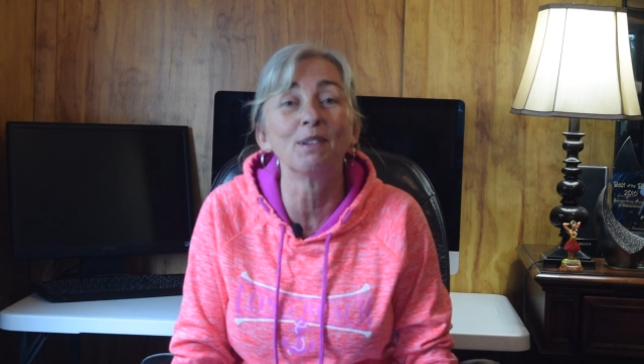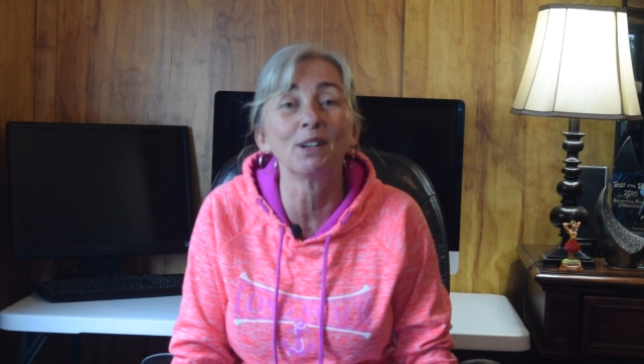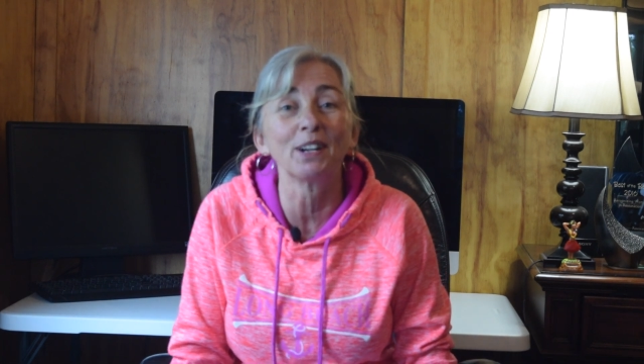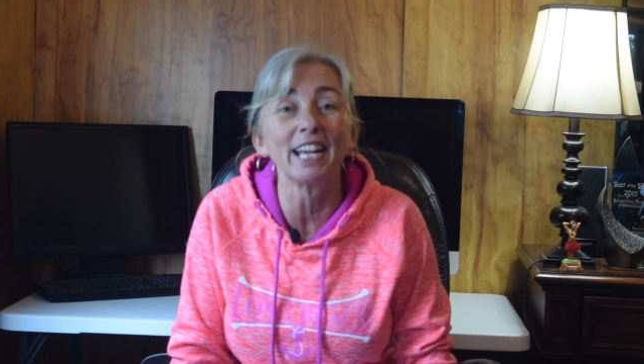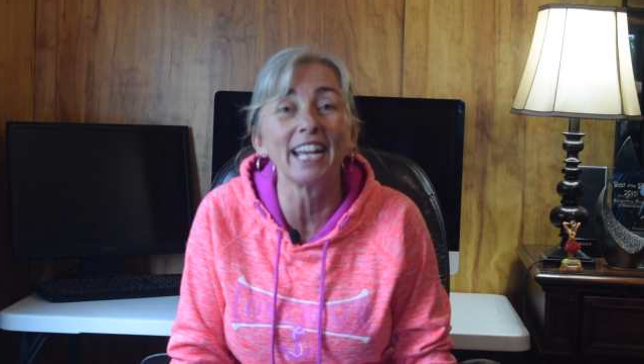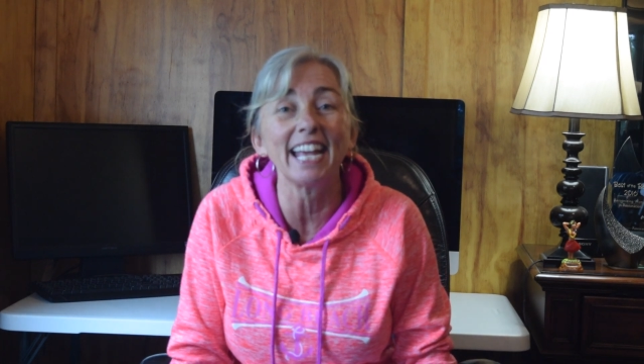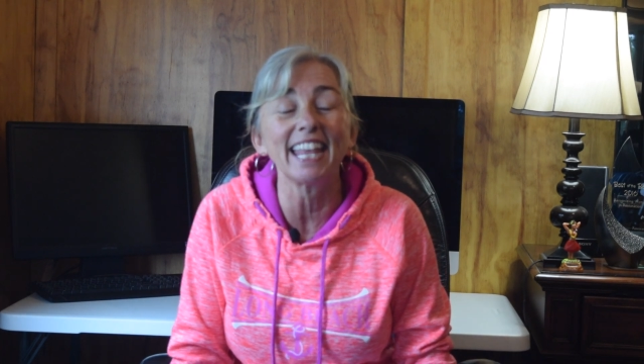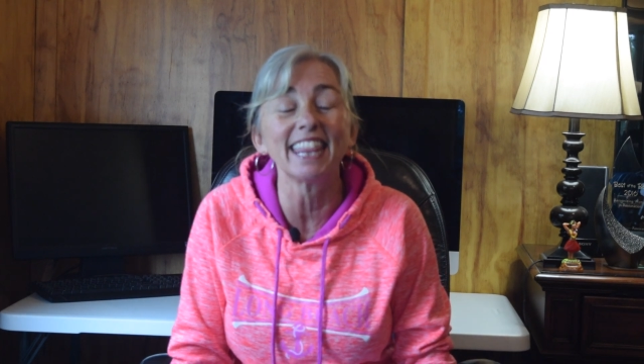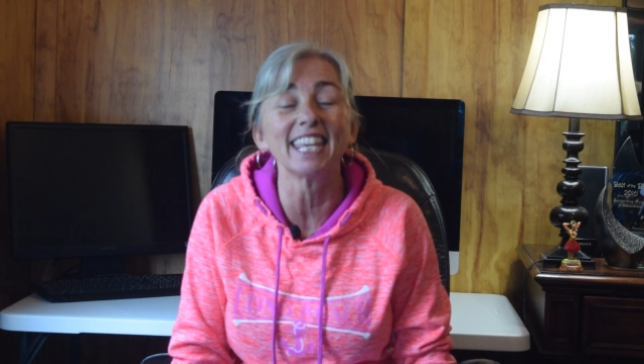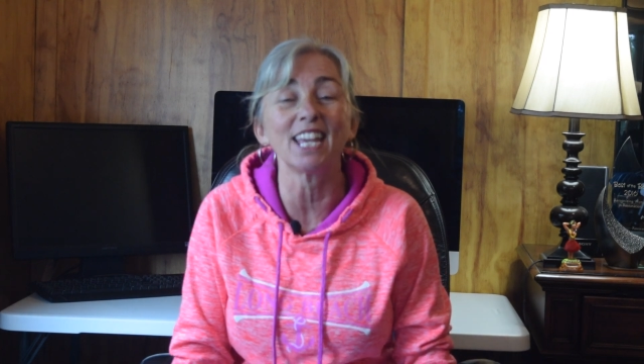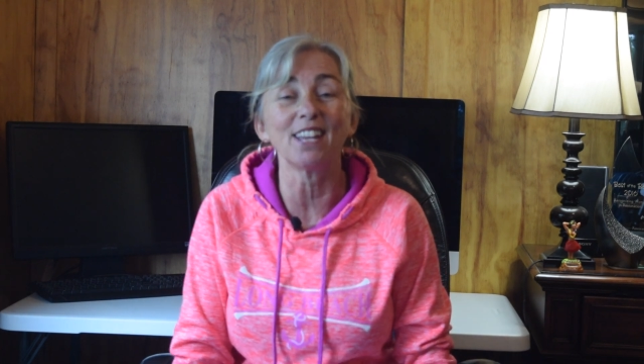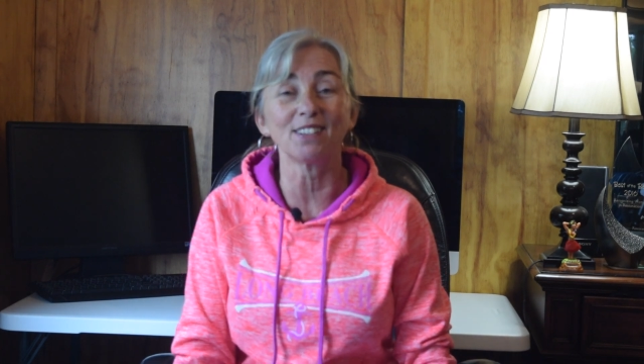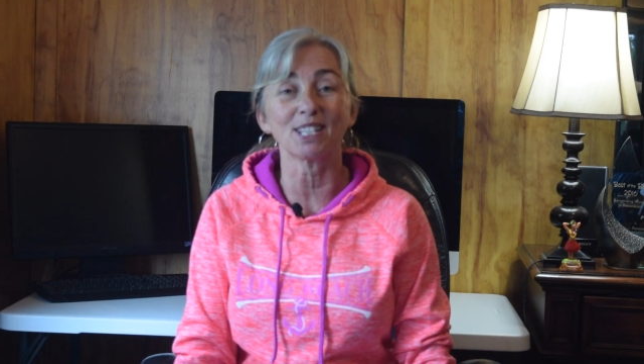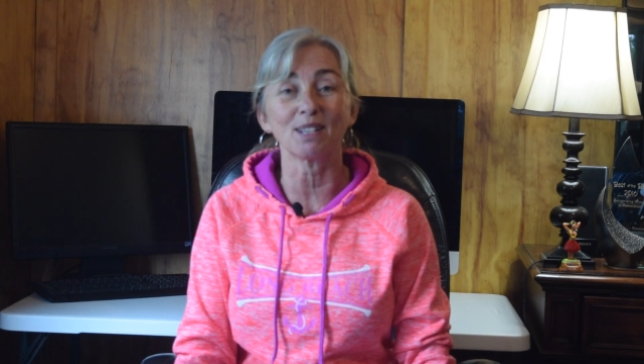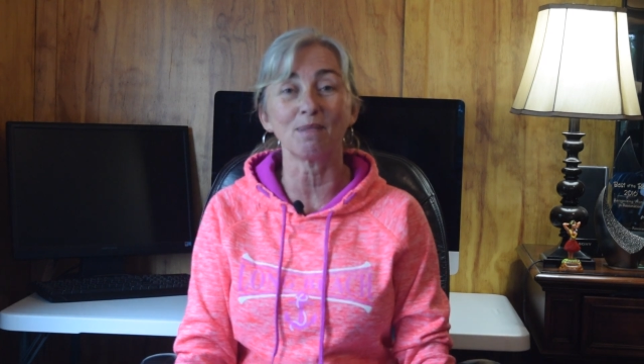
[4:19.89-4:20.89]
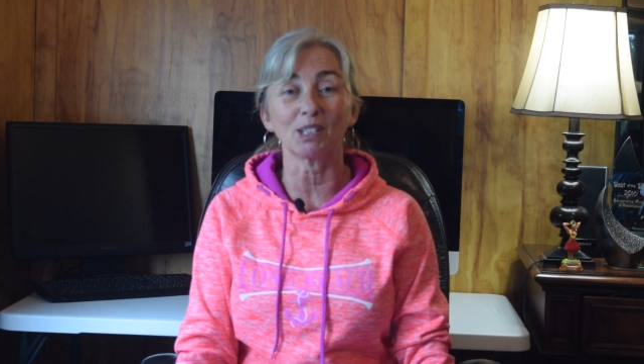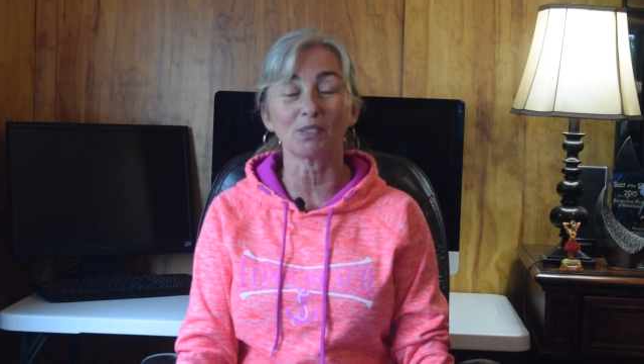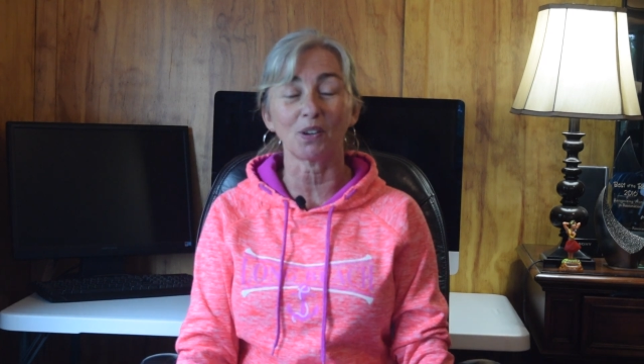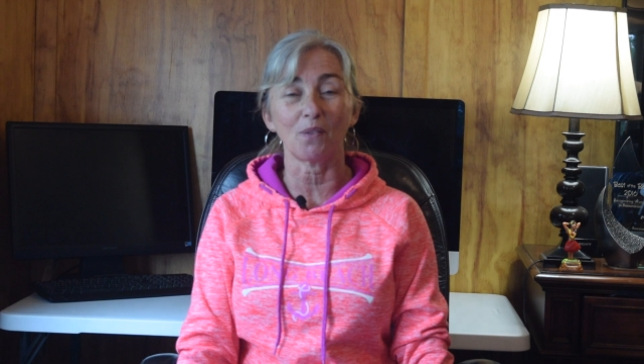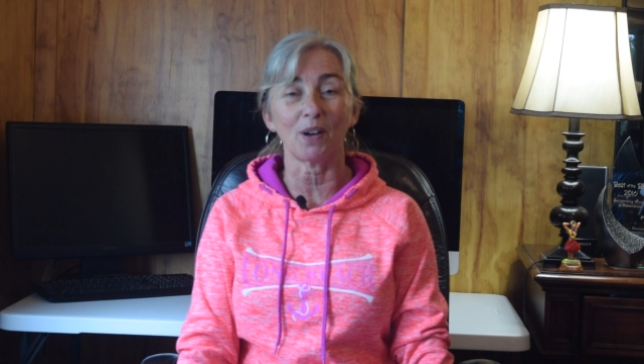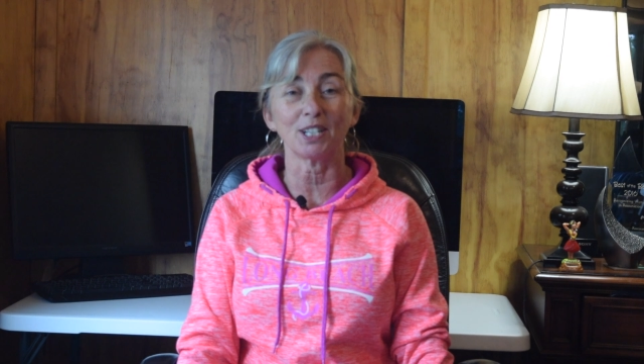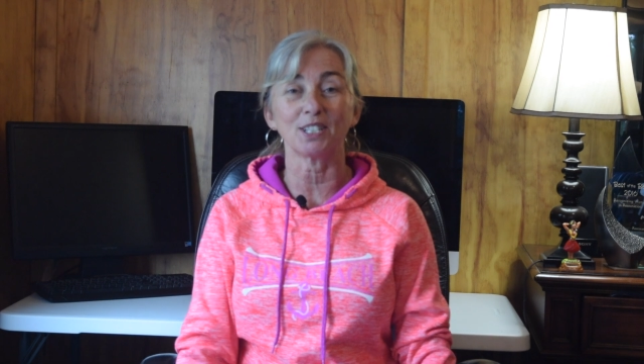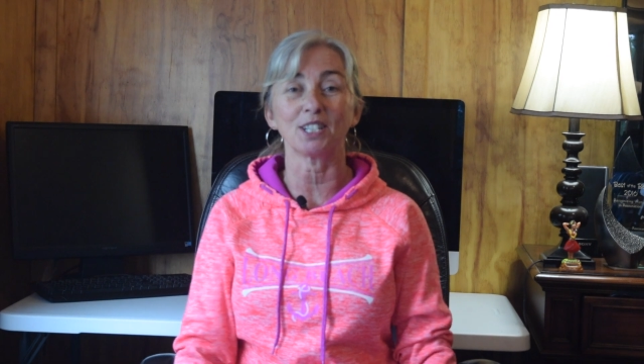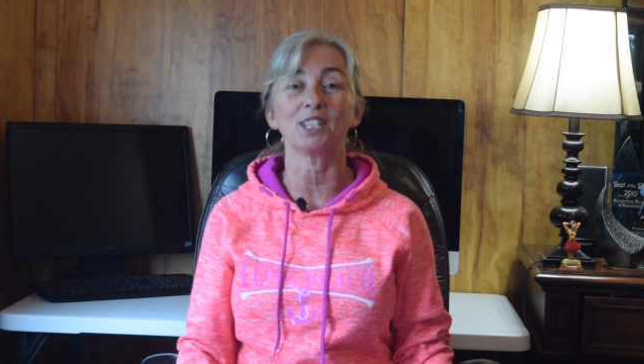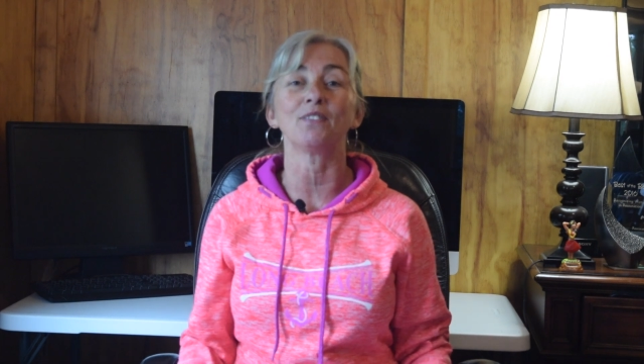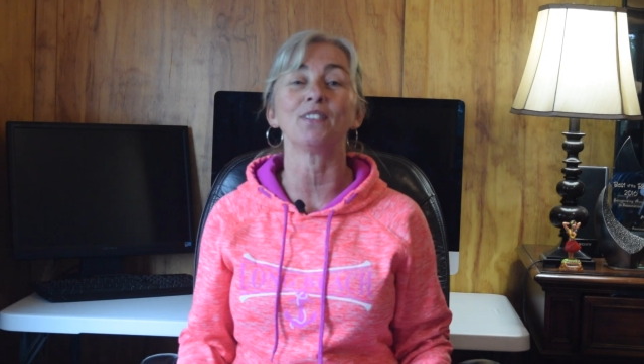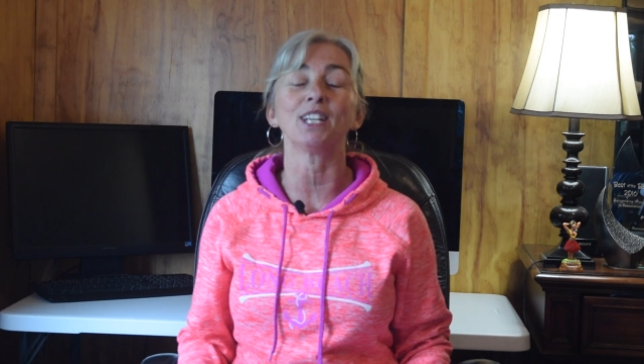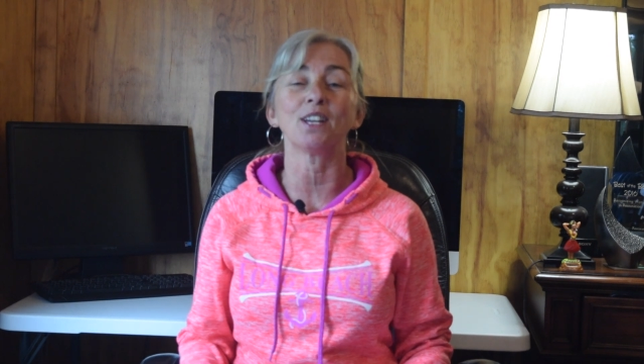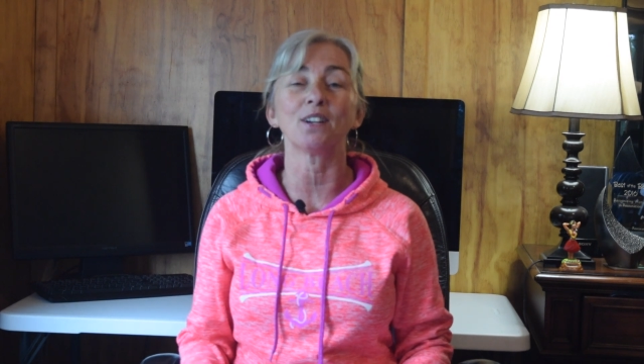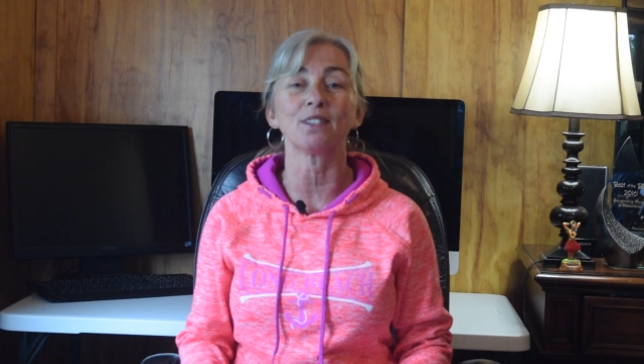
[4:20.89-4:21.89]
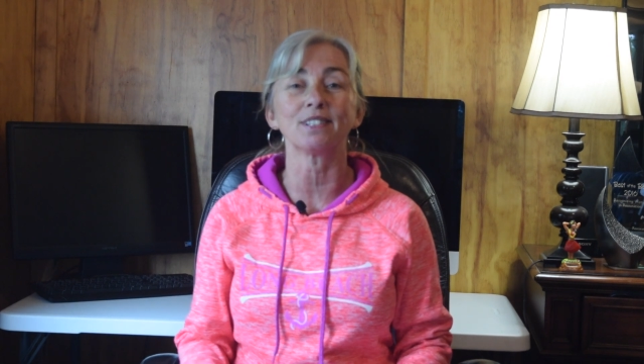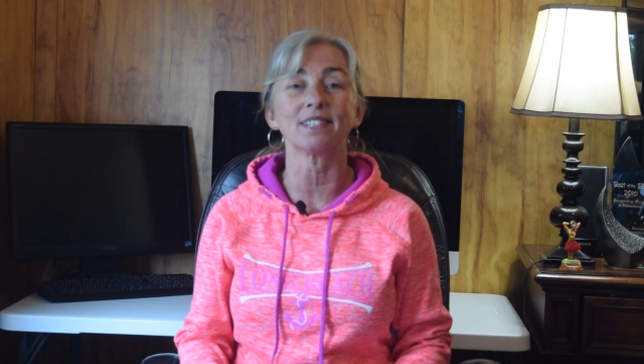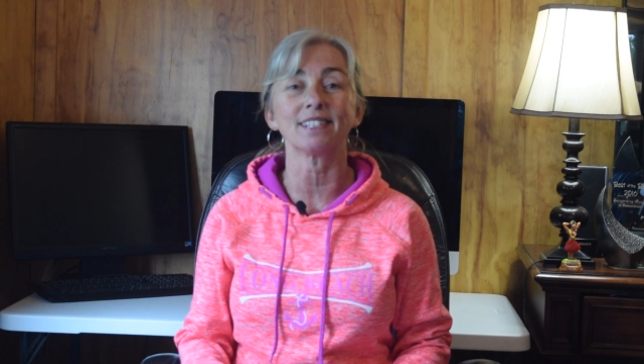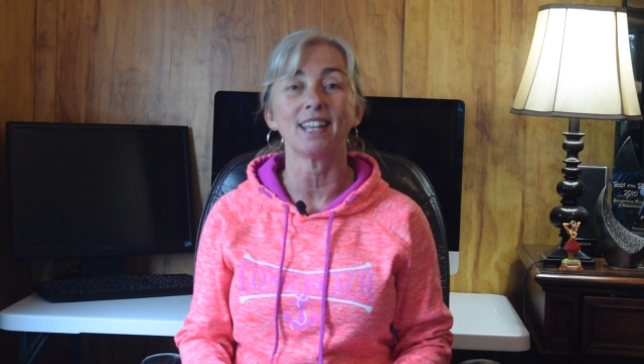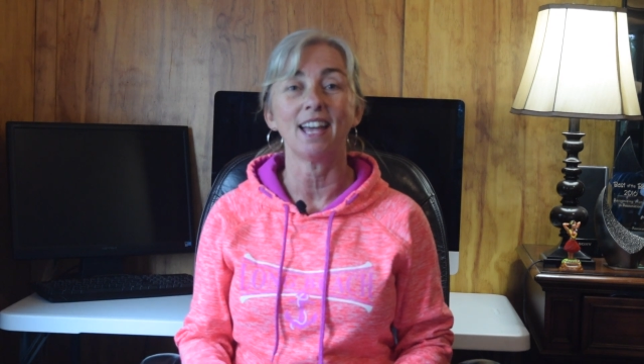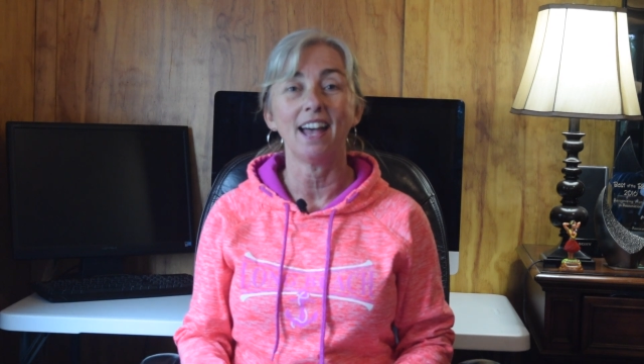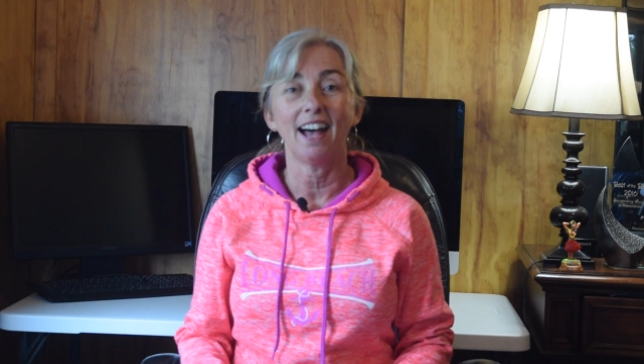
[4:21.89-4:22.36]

Marie, and thank you so much for watching the videos.